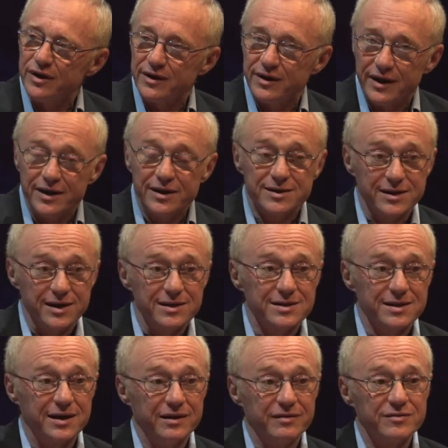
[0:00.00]
And as,
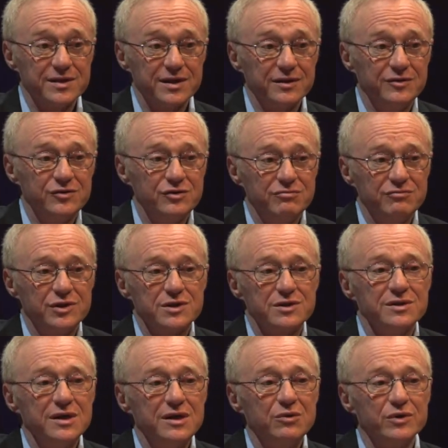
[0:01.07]
as I've said
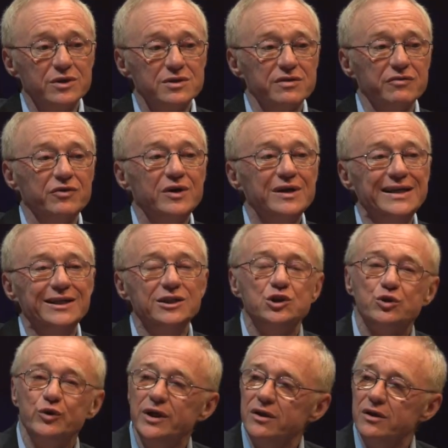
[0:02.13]
just now, it's a very
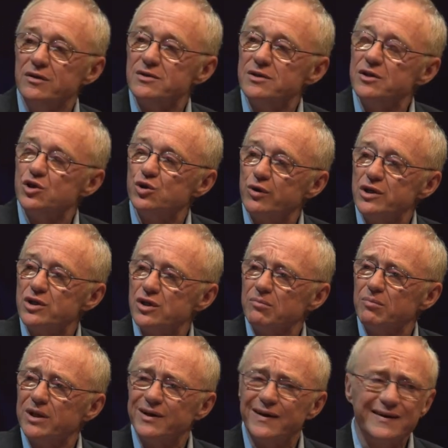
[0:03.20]
intriguing situation,
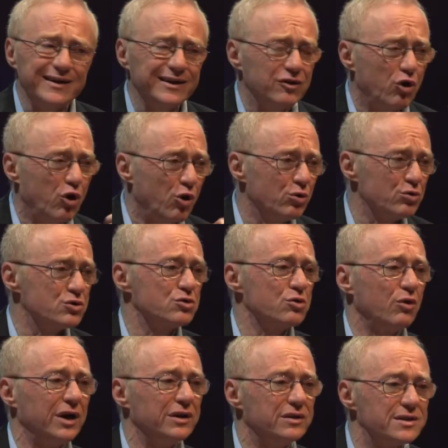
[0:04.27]
but I can
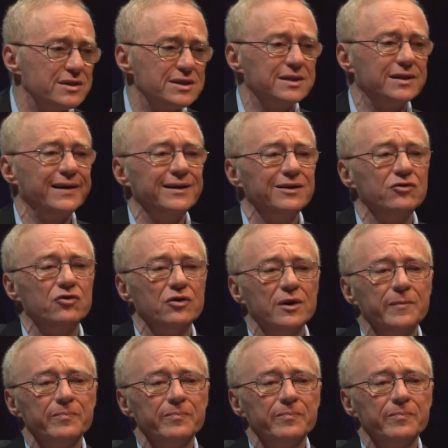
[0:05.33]
also understand